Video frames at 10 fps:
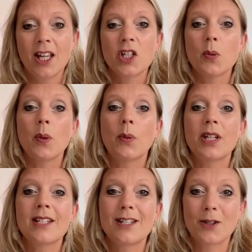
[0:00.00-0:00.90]
So we want
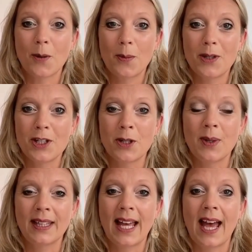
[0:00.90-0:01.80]
to stop
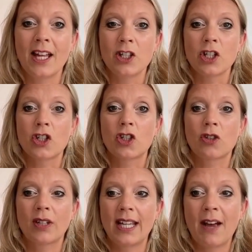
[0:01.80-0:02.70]
doing that and just
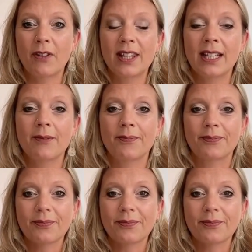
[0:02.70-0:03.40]
treat everything